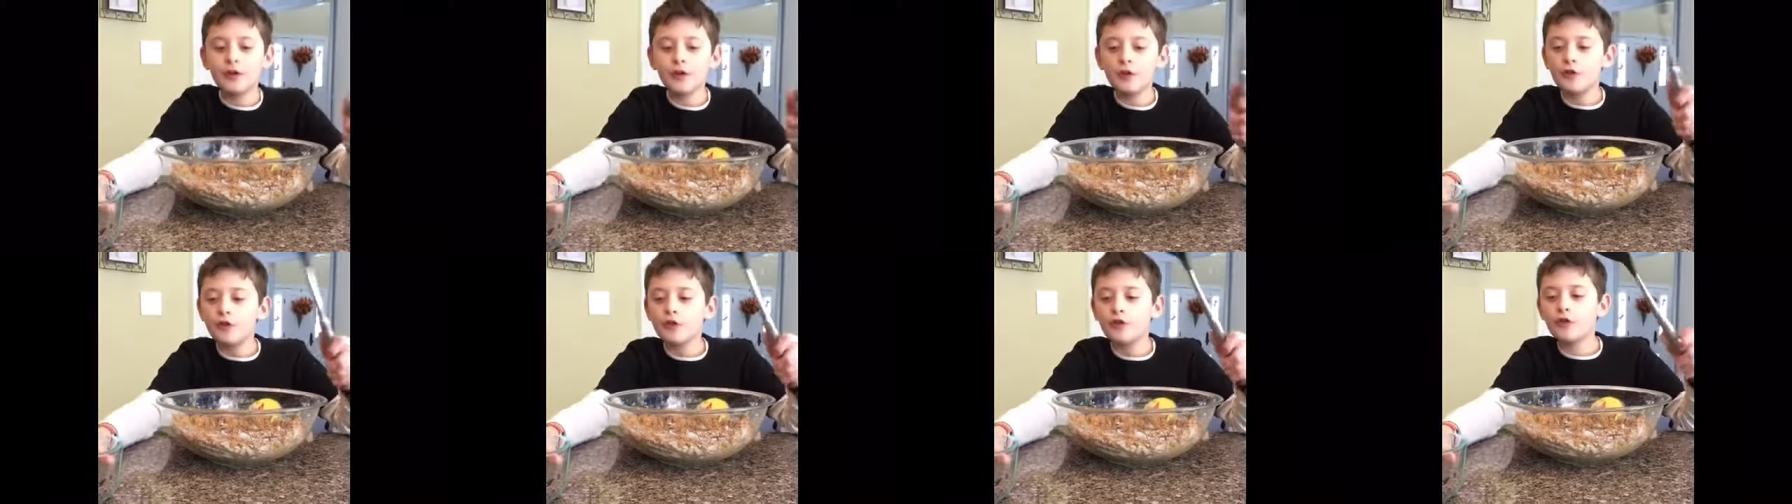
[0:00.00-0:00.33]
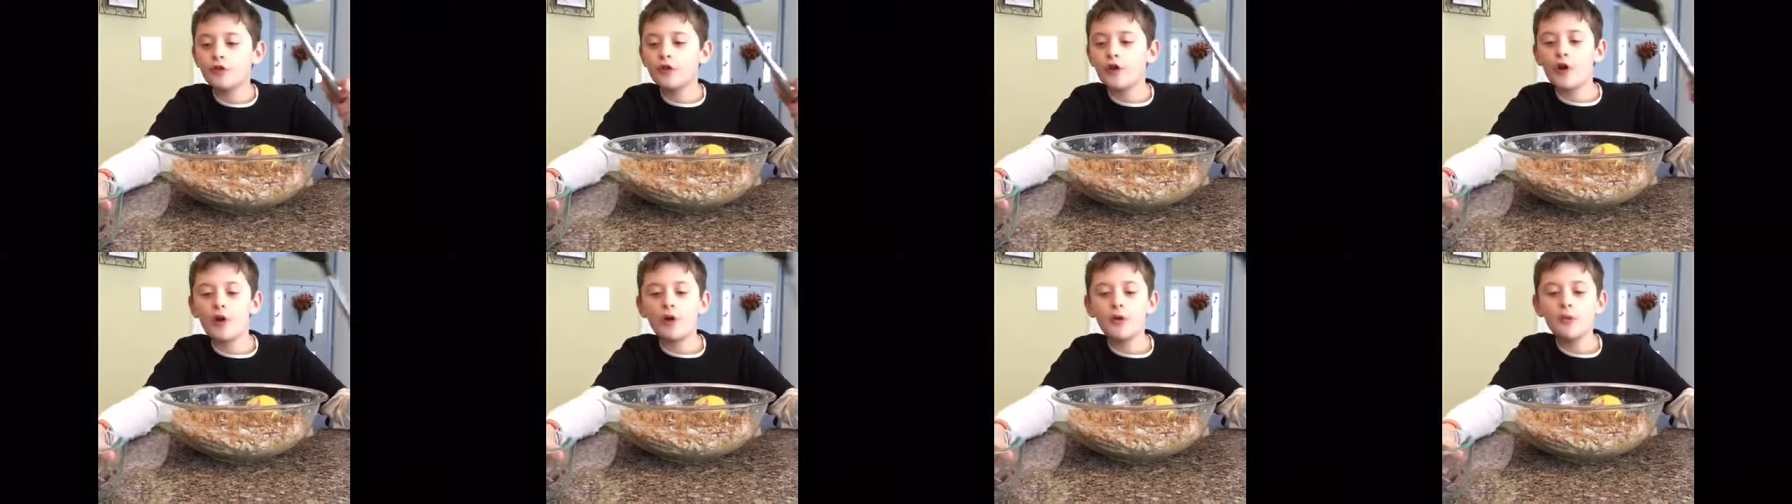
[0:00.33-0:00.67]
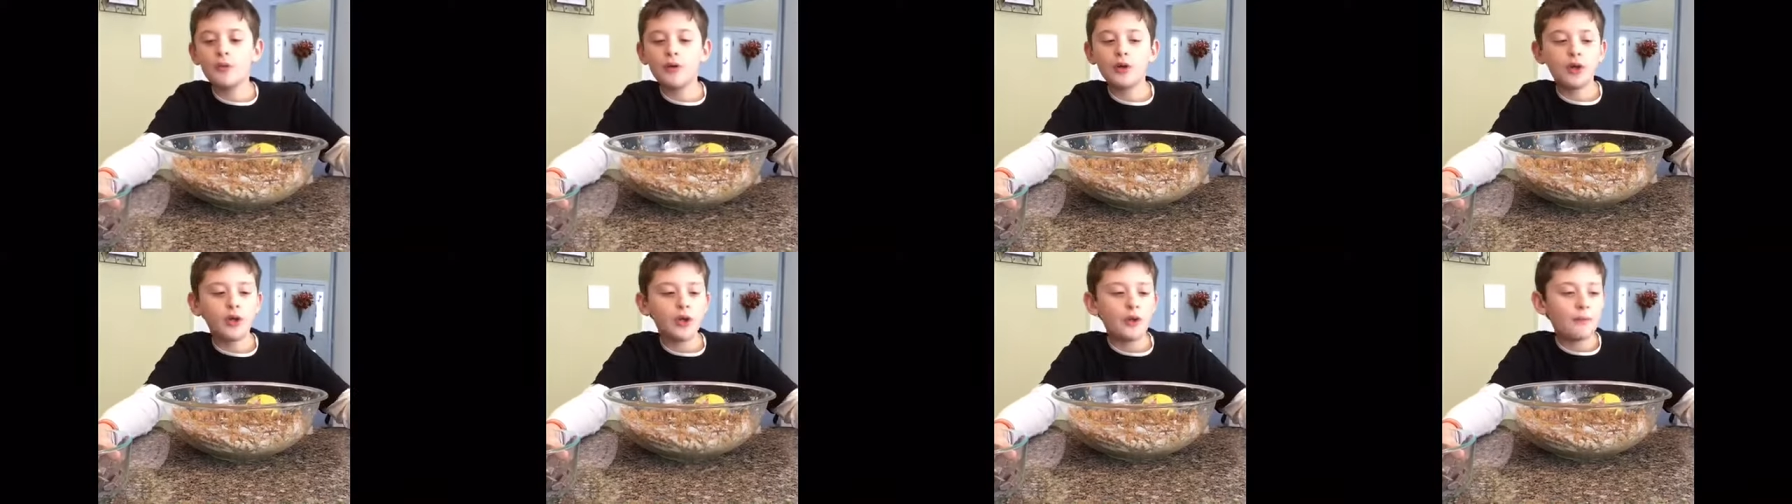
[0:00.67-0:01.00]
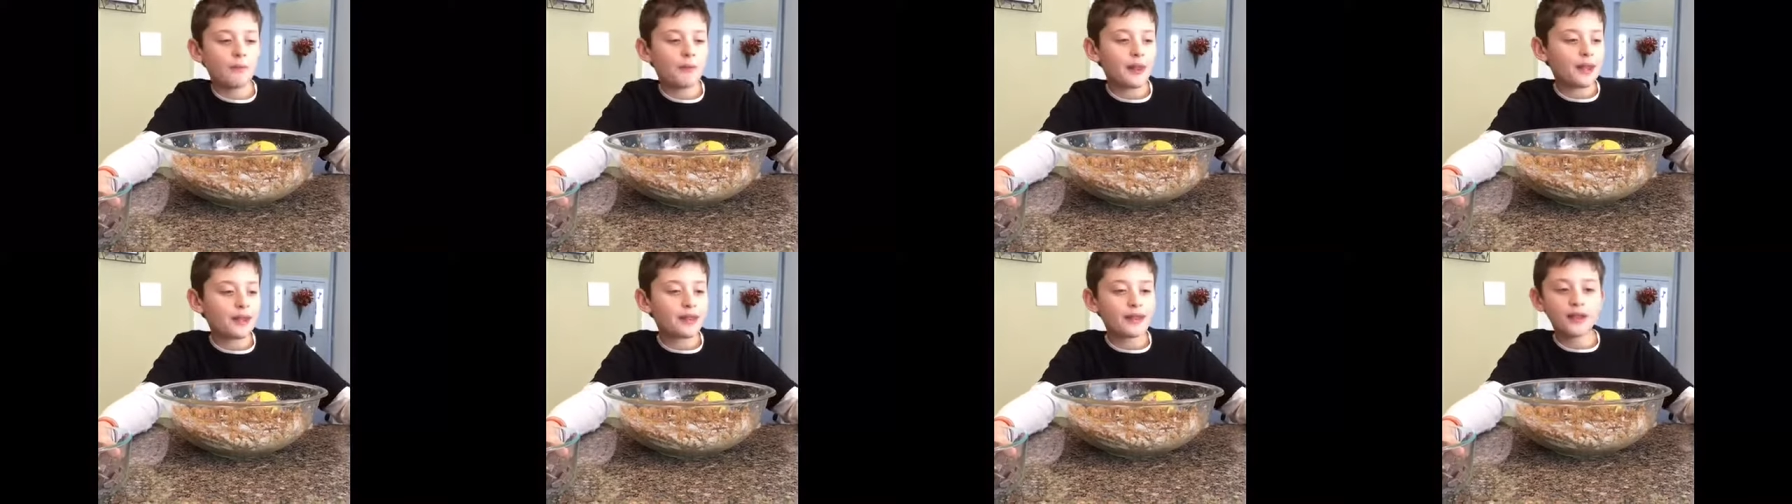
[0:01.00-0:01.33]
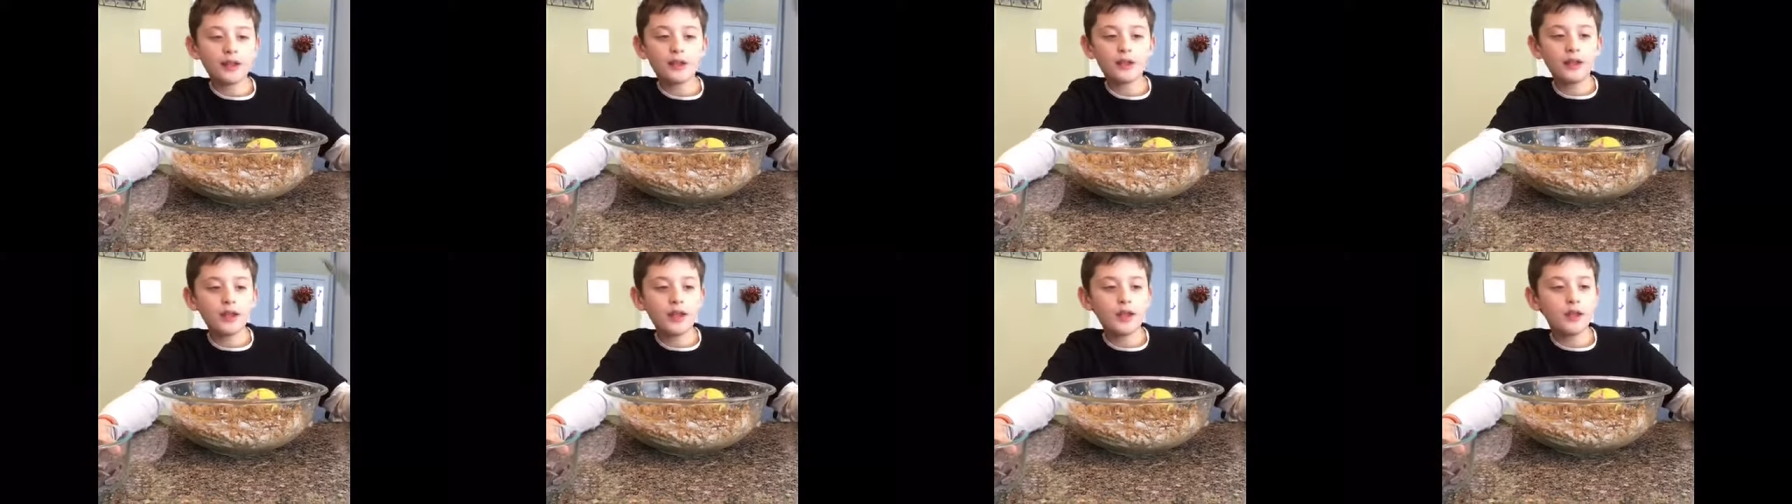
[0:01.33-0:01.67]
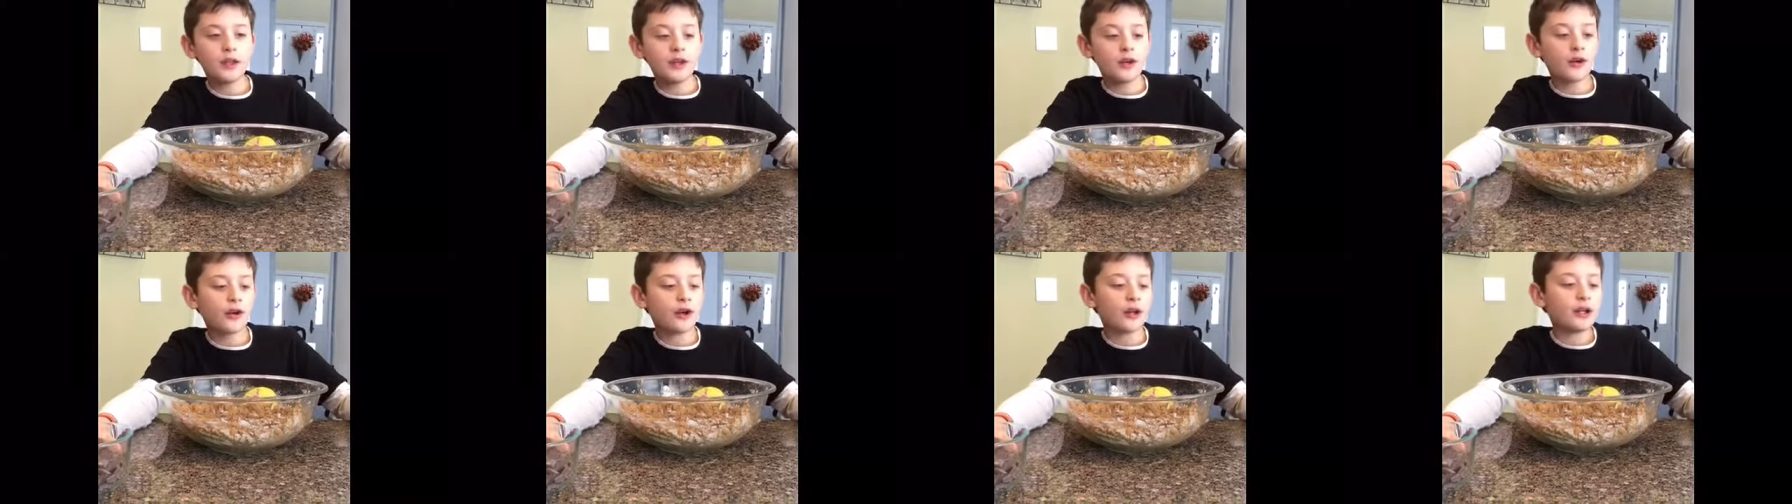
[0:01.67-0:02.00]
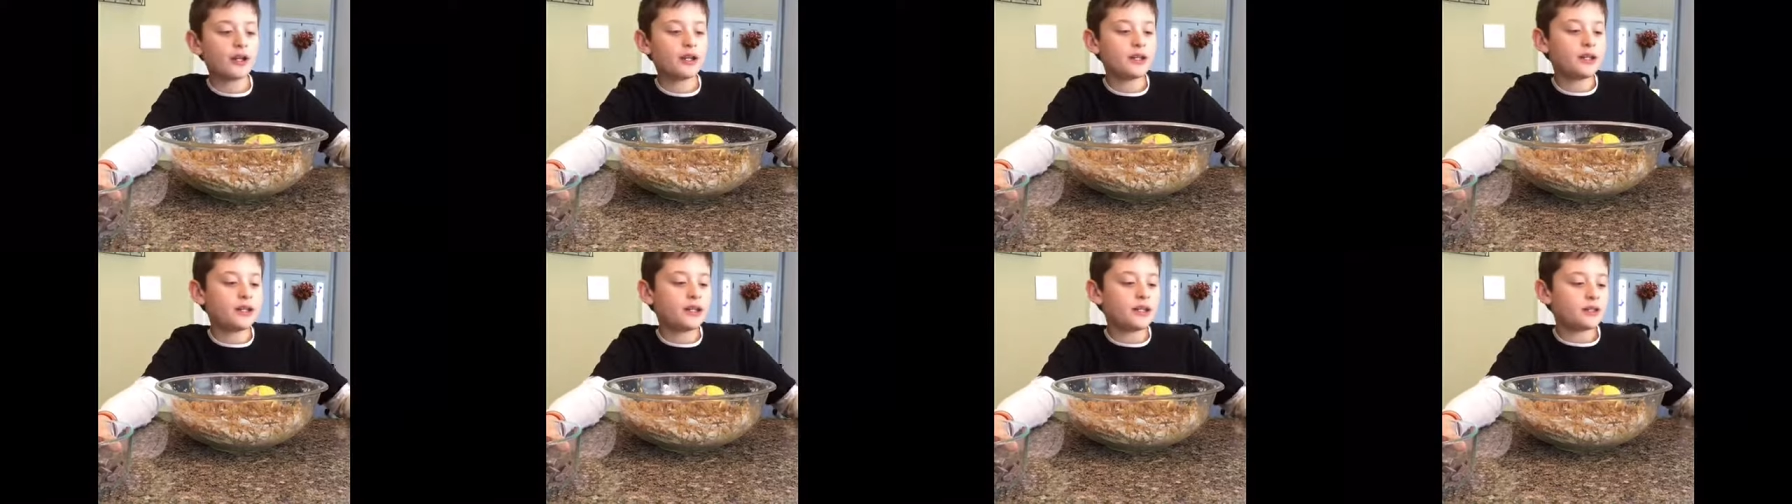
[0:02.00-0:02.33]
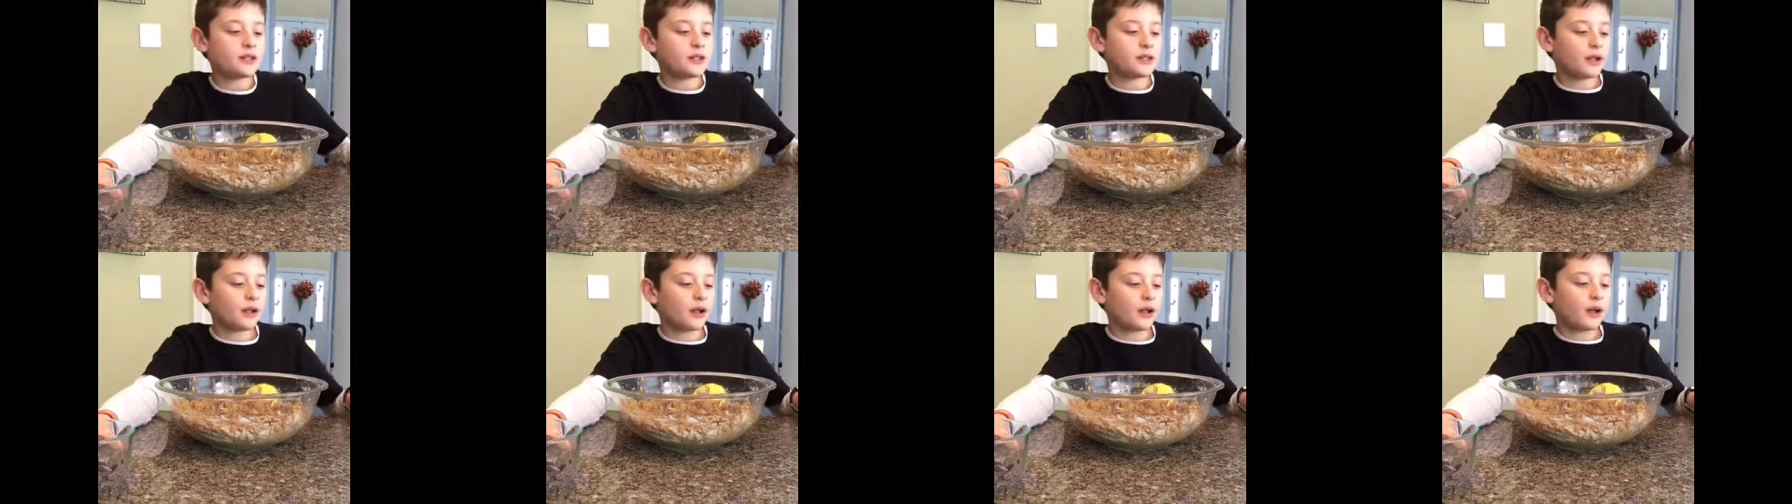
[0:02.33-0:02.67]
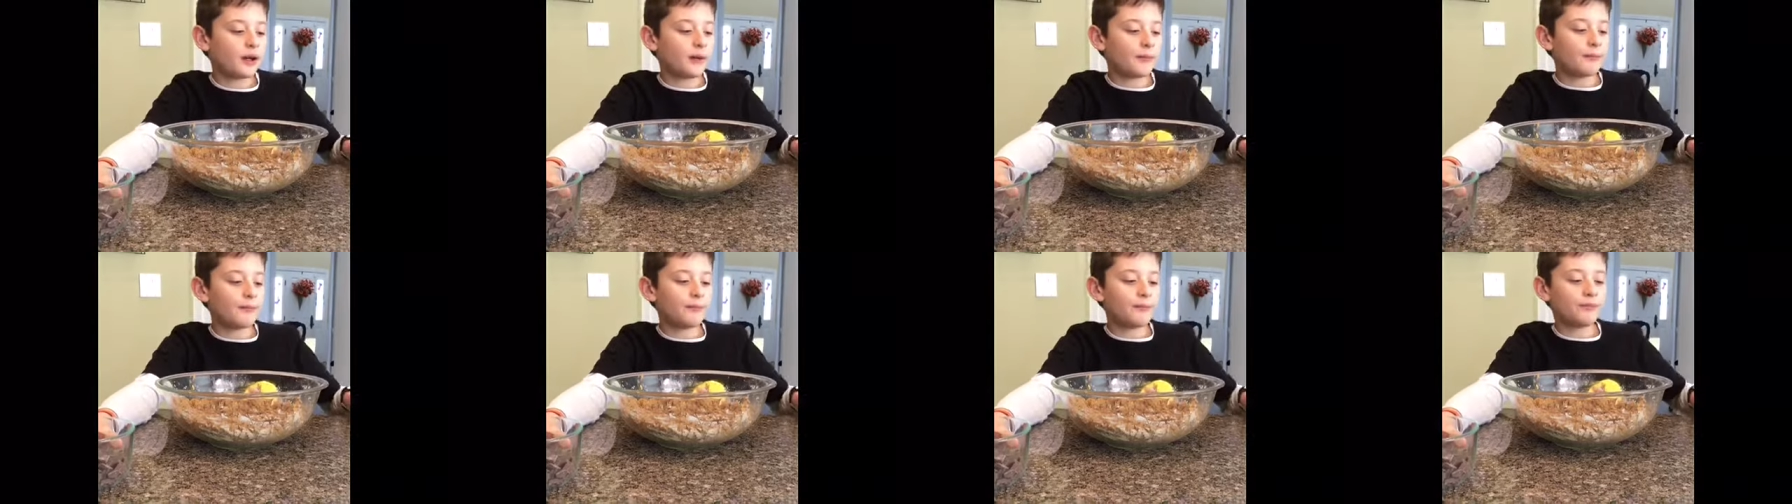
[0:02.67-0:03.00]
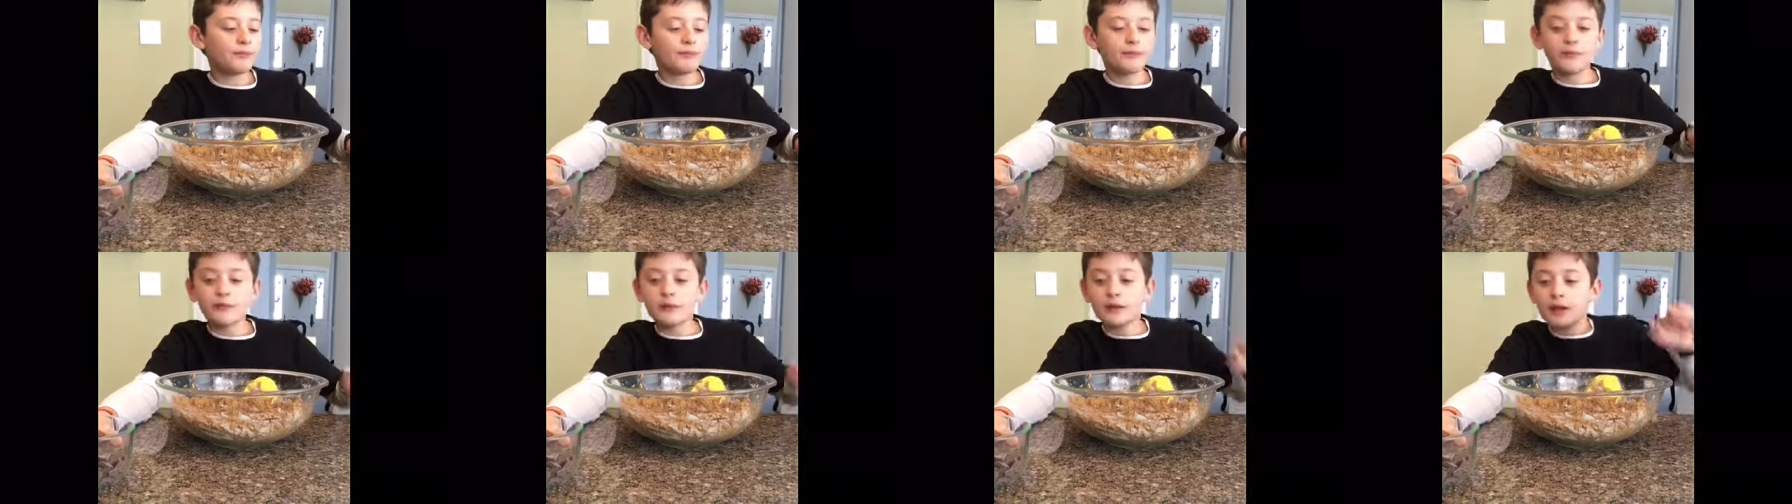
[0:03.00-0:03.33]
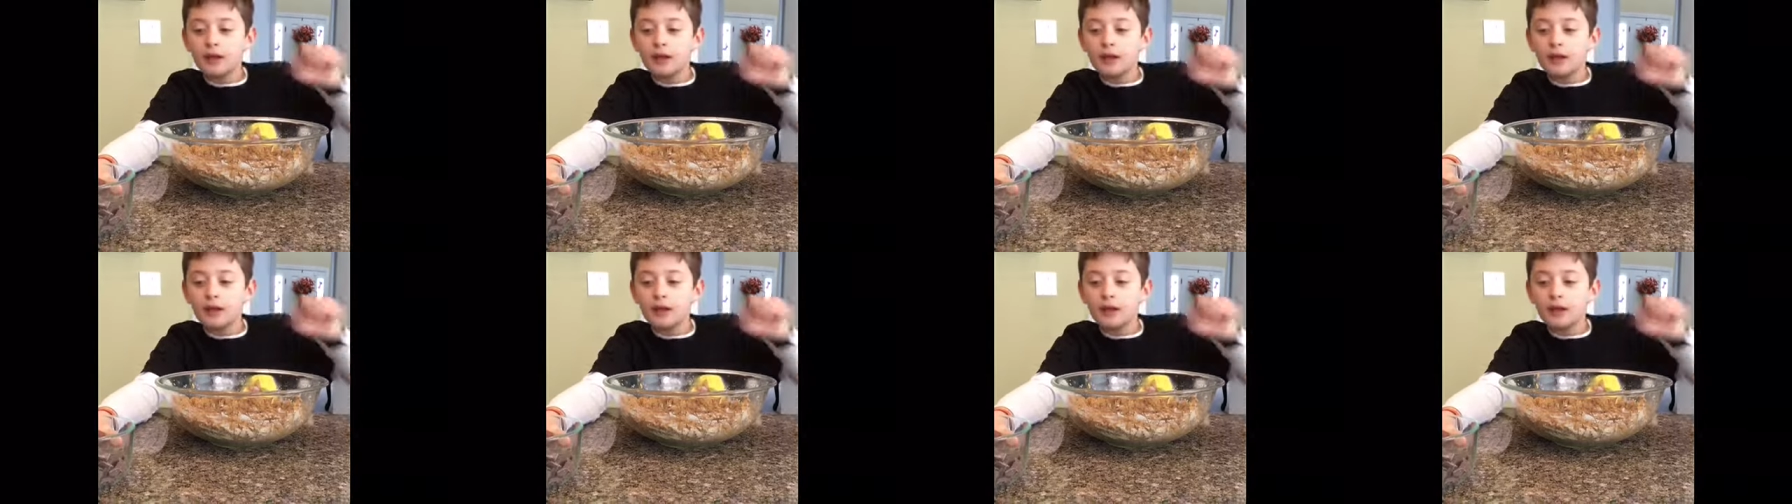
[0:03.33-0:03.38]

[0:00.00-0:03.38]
So basically, you're gonna need to